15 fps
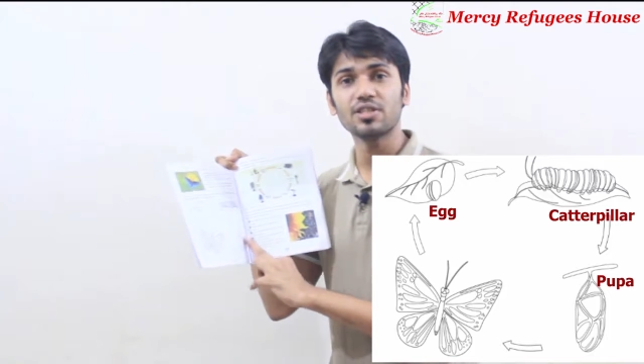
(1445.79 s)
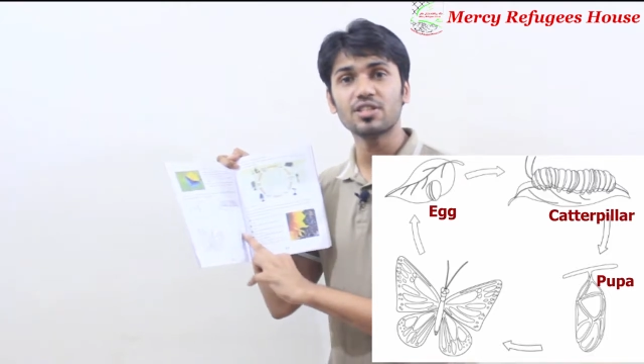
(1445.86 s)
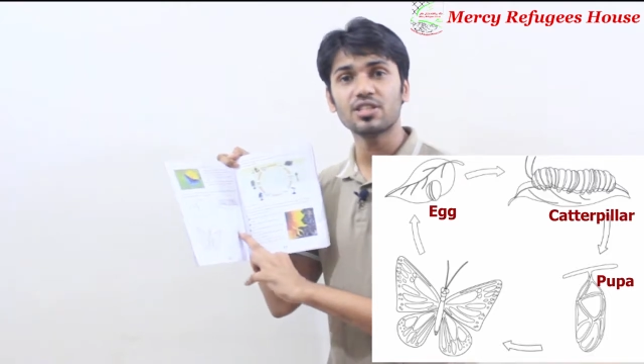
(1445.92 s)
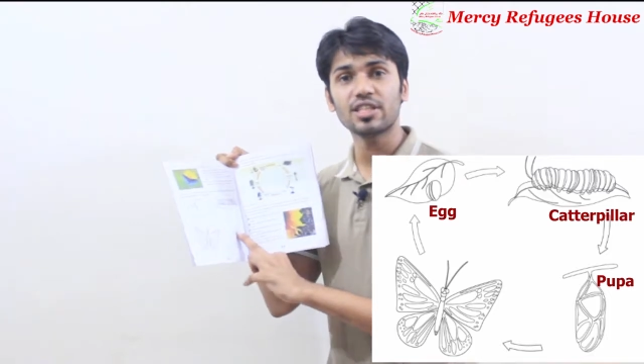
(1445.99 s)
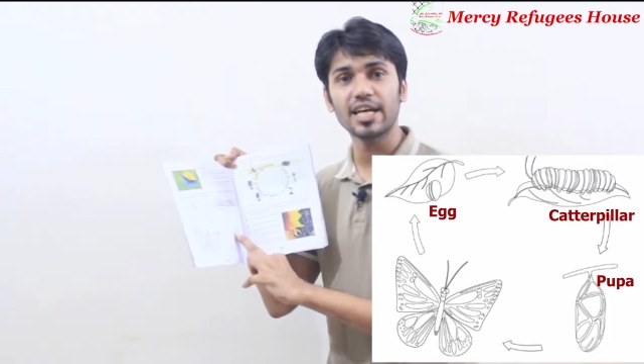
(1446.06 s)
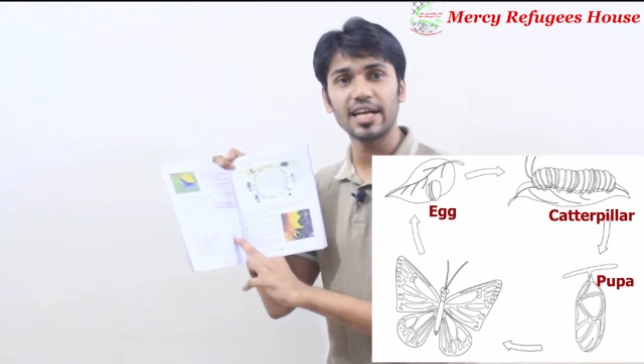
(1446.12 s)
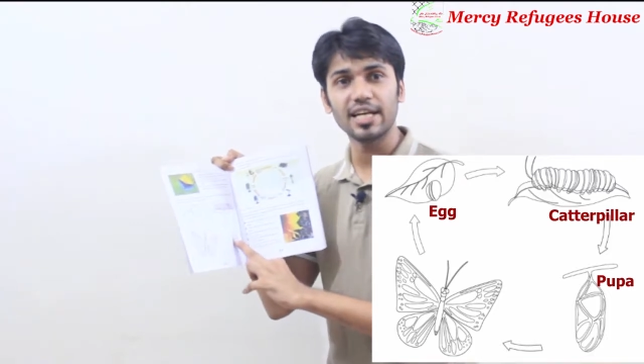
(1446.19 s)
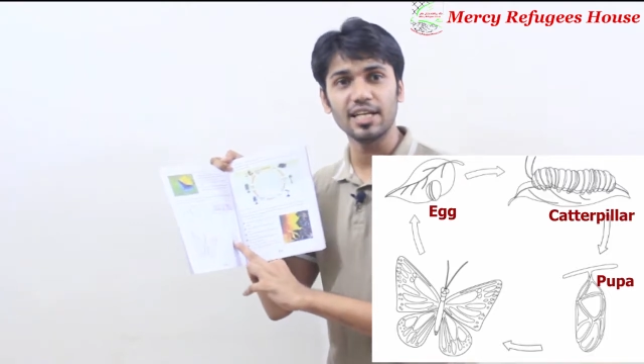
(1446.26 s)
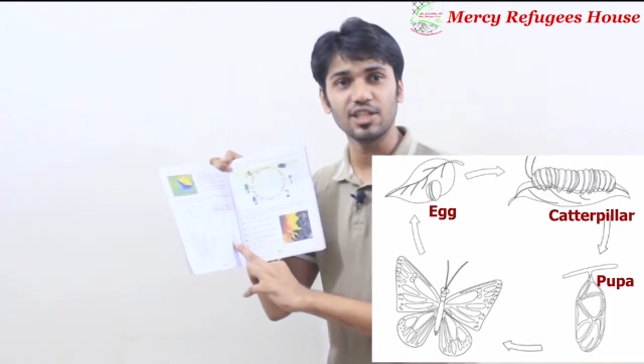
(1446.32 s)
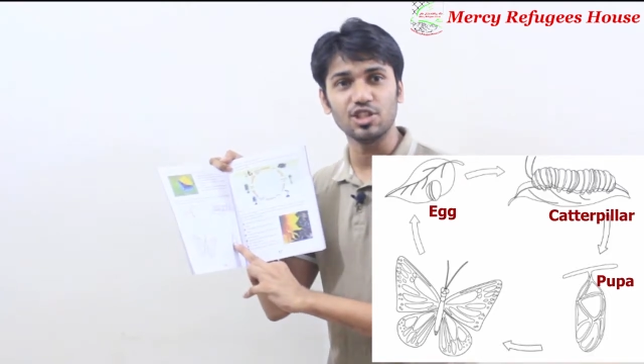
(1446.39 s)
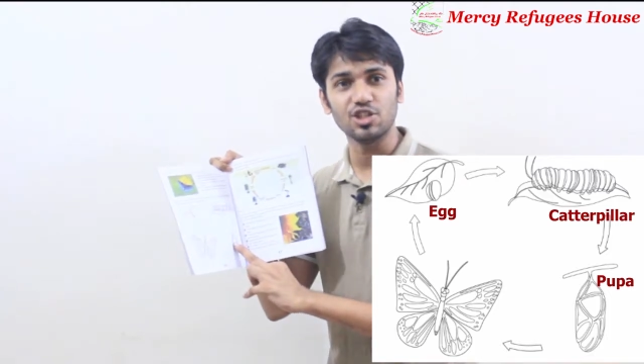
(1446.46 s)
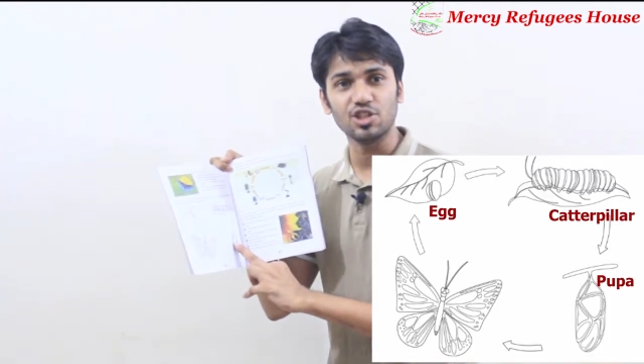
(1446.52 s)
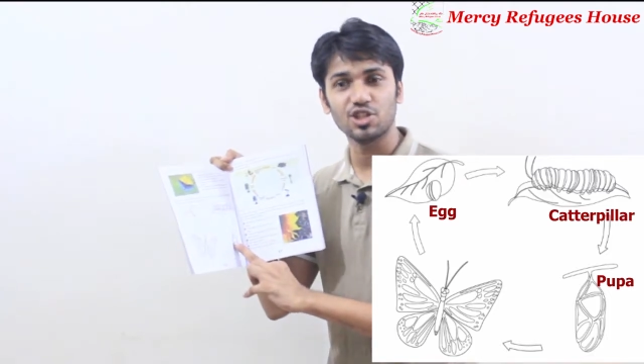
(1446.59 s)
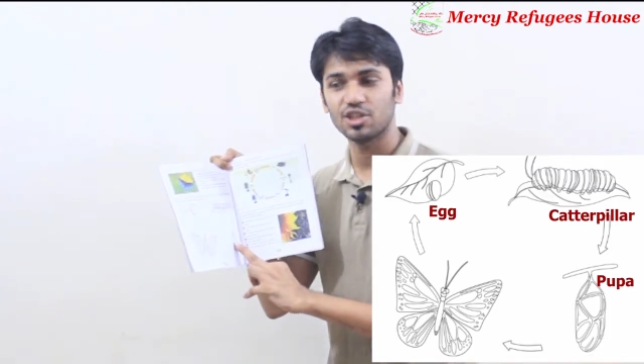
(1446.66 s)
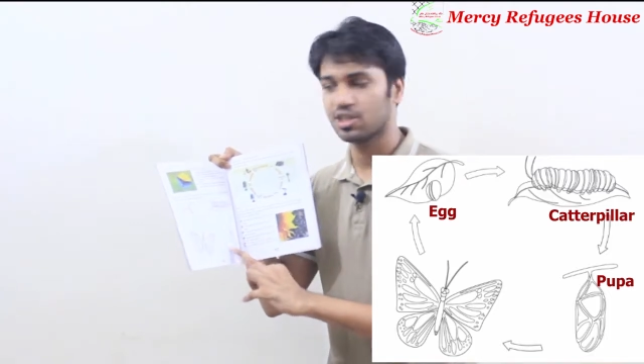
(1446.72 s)

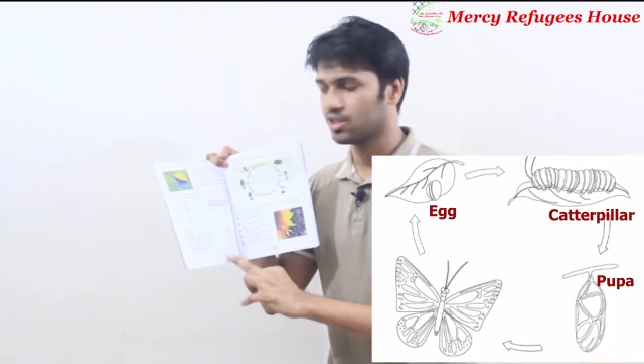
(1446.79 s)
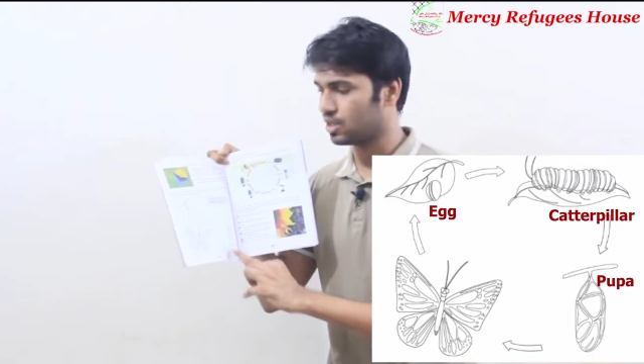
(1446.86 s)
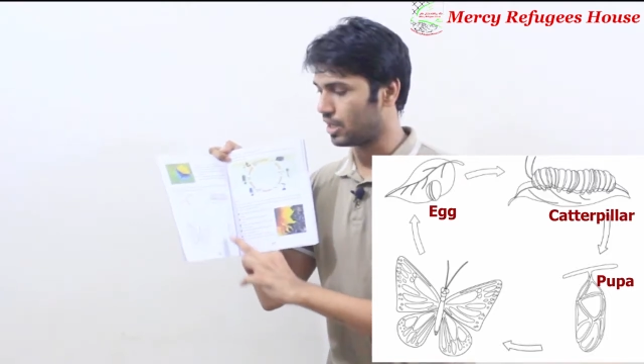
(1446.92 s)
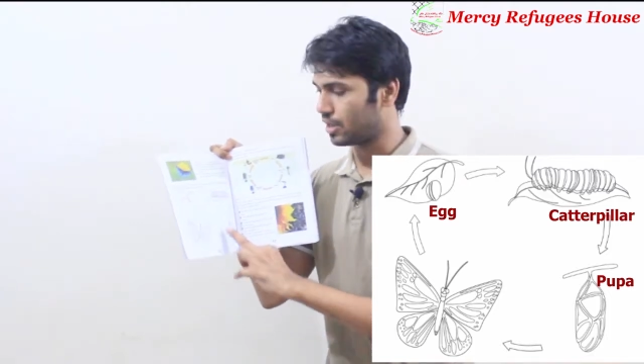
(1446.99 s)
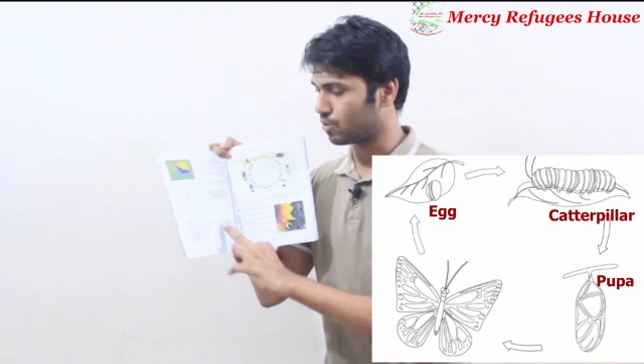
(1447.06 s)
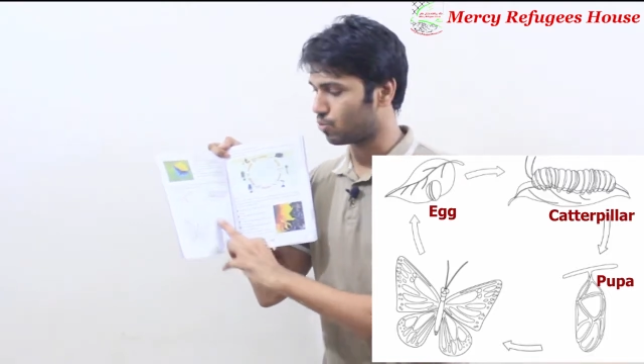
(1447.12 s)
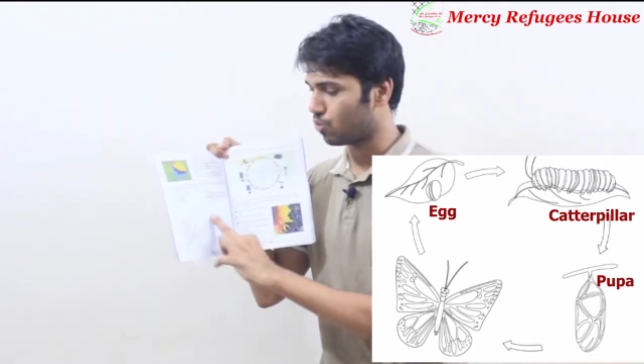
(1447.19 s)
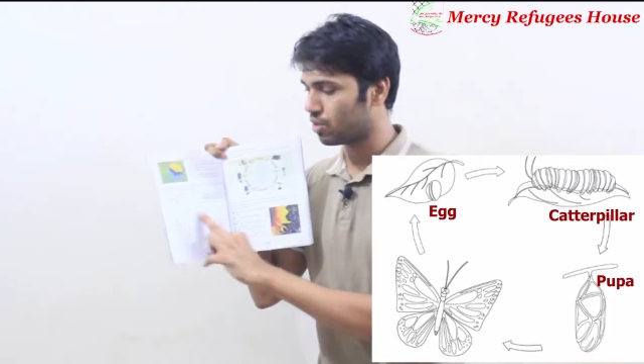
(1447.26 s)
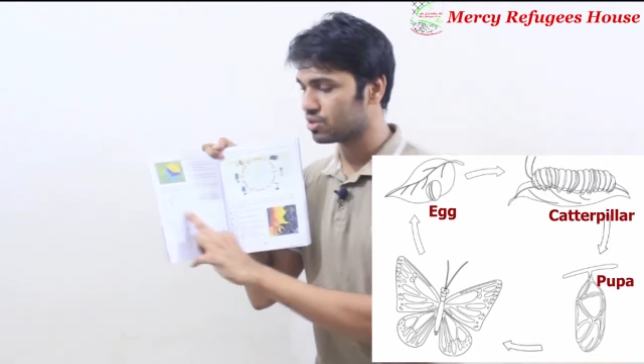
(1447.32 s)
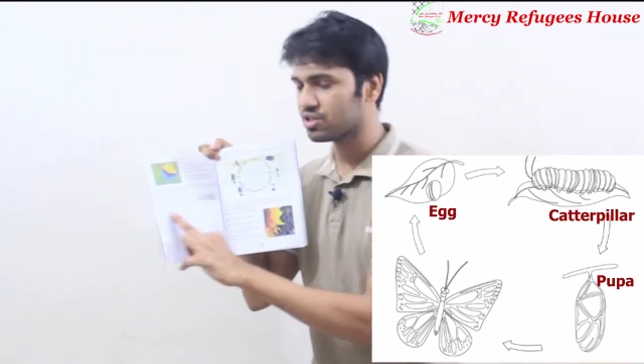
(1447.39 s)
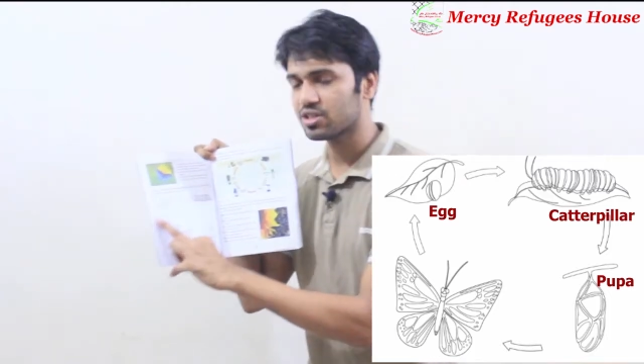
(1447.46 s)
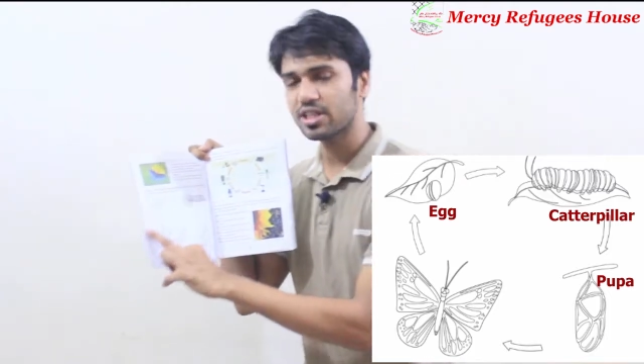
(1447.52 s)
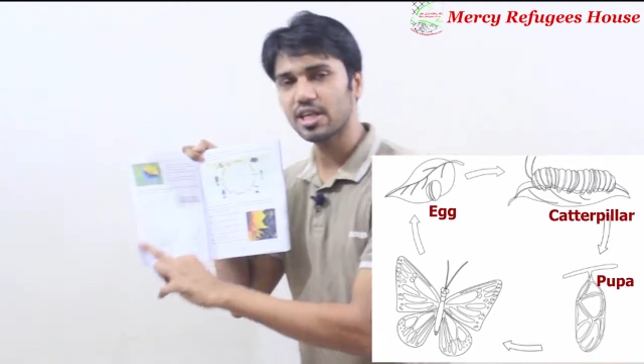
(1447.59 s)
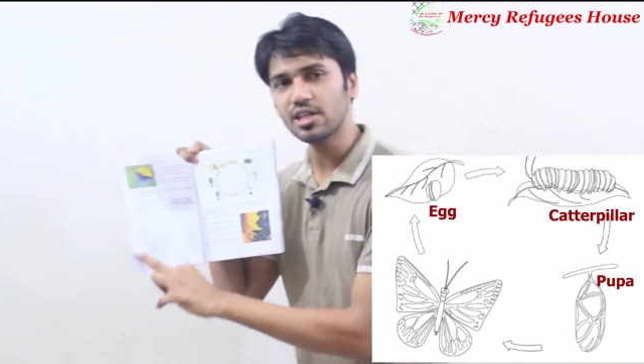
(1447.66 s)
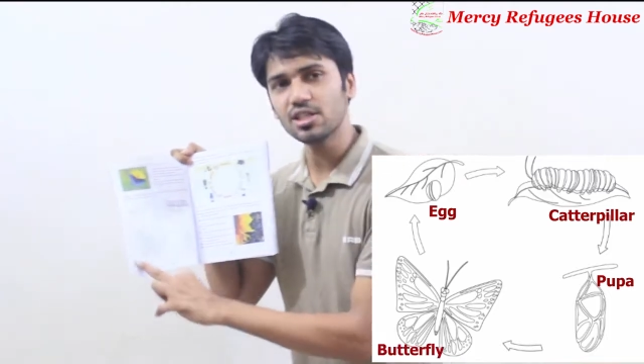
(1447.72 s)
stage. And what's
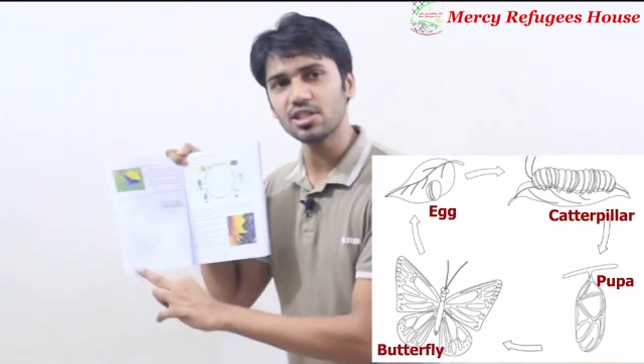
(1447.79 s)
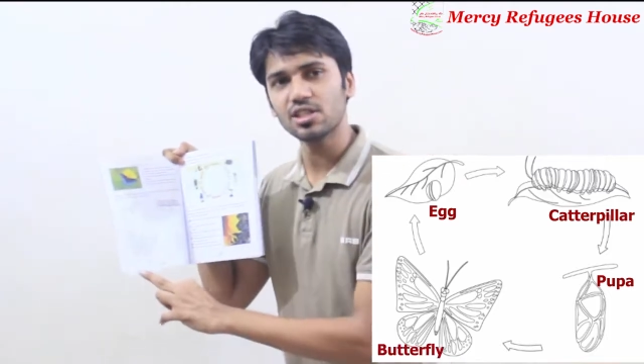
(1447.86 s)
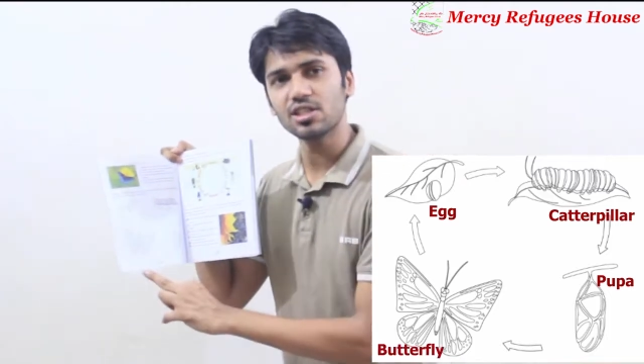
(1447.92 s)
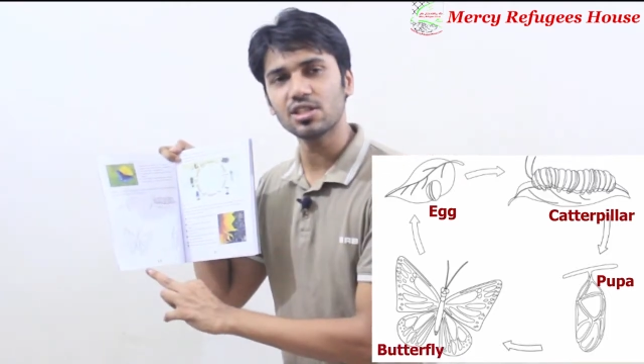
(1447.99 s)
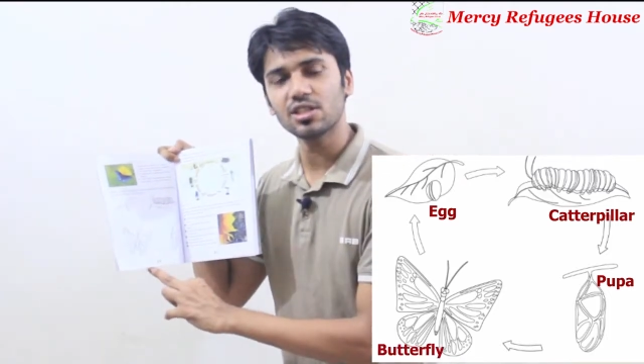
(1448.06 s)
this?